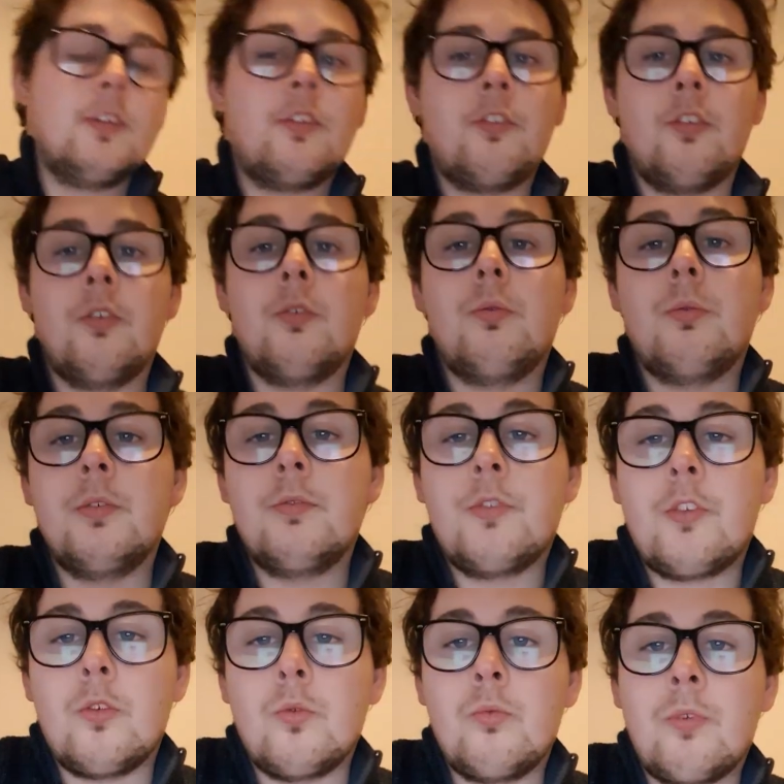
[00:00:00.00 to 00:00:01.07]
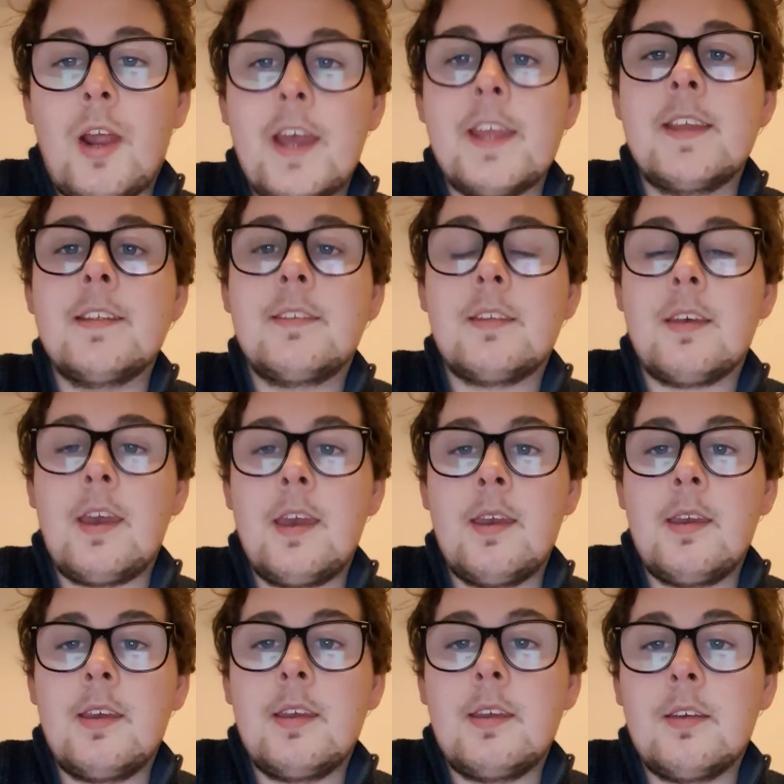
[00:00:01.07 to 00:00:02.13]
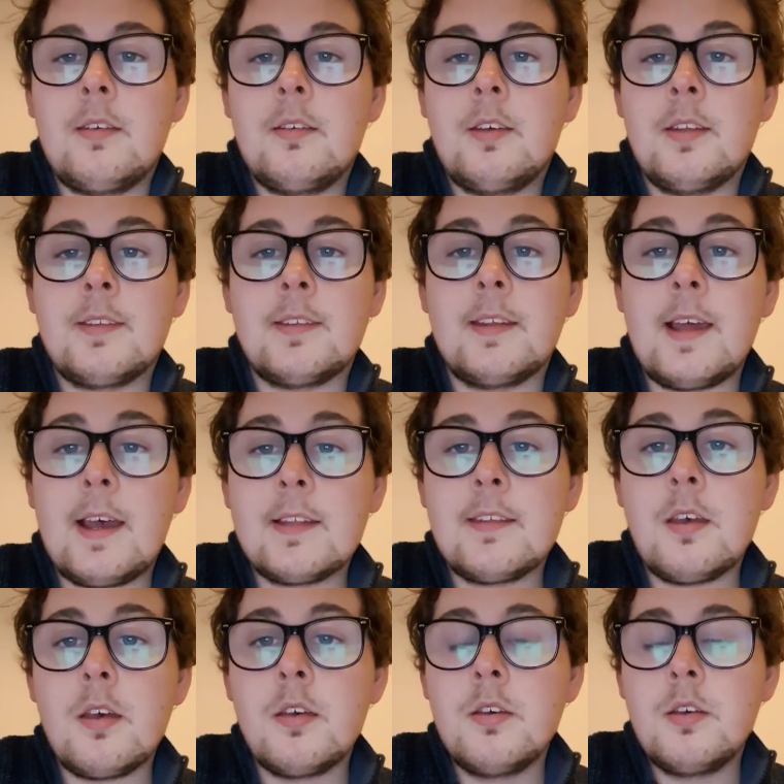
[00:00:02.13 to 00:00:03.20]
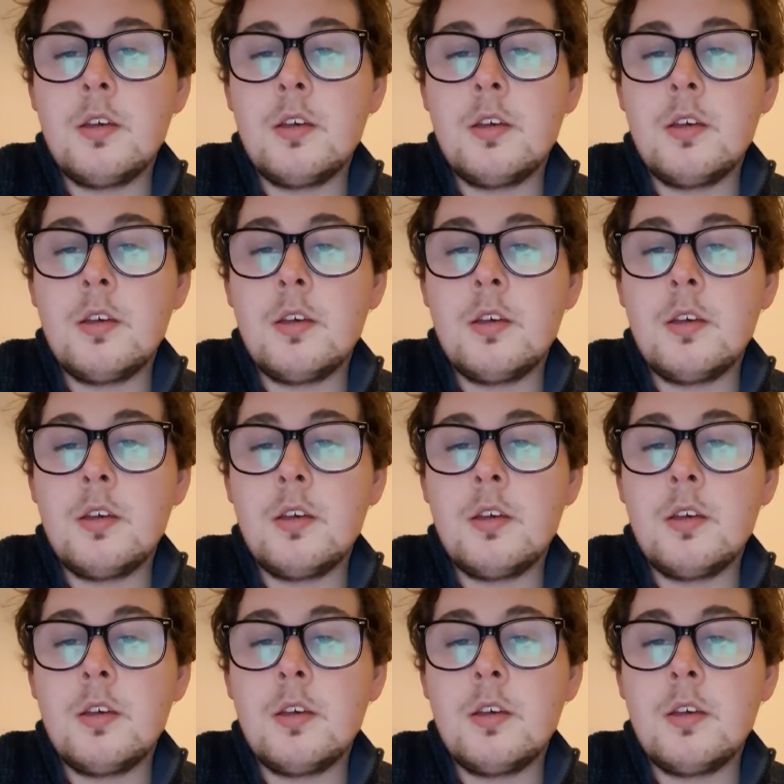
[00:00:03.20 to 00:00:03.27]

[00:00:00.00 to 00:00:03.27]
to write a sonata,